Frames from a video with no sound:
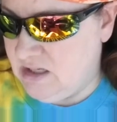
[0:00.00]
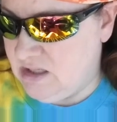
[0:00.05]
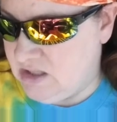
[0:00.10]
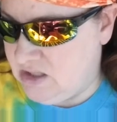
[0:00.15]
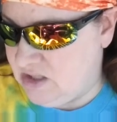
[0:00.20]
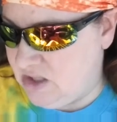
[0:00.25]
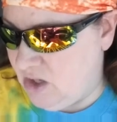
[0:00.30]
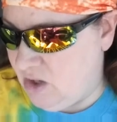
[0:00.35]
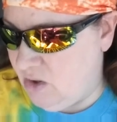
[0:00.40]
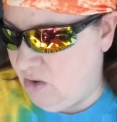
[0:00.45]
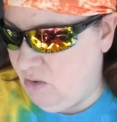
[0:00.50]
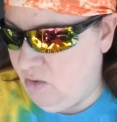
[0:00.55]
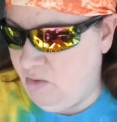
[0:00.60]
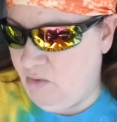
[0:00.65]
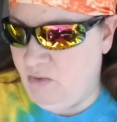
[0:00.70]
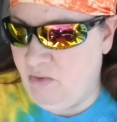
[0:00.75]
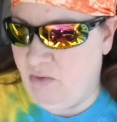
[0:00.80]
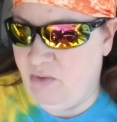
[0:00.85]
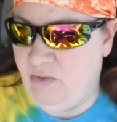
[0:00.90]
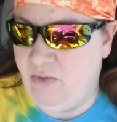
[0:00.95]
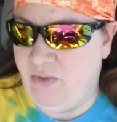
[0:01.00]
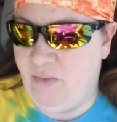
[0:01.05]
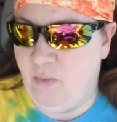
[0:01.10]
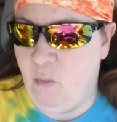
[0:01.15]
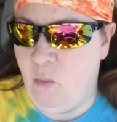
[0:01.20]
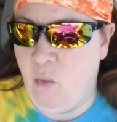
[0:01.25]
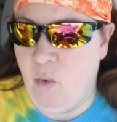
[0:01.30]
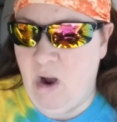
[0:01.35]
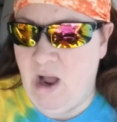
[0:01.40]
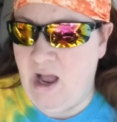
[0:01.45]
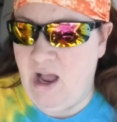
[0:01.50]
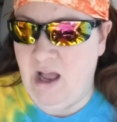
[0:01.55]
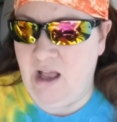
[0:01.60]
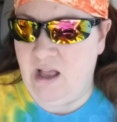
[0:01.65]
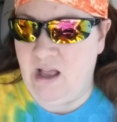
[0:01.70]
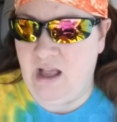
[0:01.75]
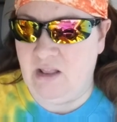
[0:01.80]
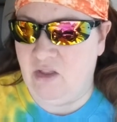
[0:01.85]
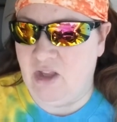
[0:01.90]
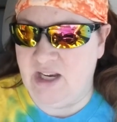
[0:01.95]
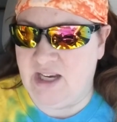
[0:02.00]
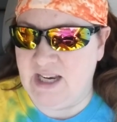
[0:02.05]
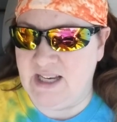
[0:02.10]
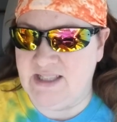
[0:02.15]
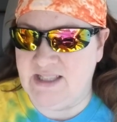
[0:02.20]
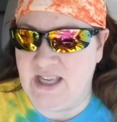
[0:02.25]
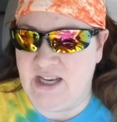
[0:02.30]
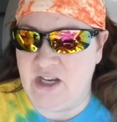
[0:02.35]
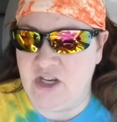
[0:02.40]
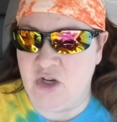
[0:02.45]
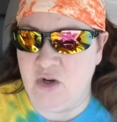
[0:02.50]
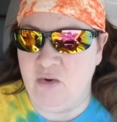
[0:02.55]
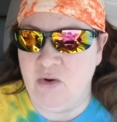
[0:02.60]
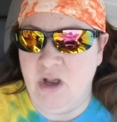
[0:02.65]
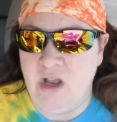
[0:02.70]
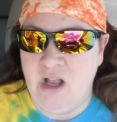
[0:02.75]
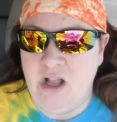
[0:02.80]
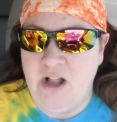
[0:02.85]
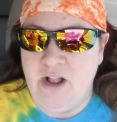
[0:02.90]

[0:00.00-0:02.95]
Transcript: So, uh, like I said, you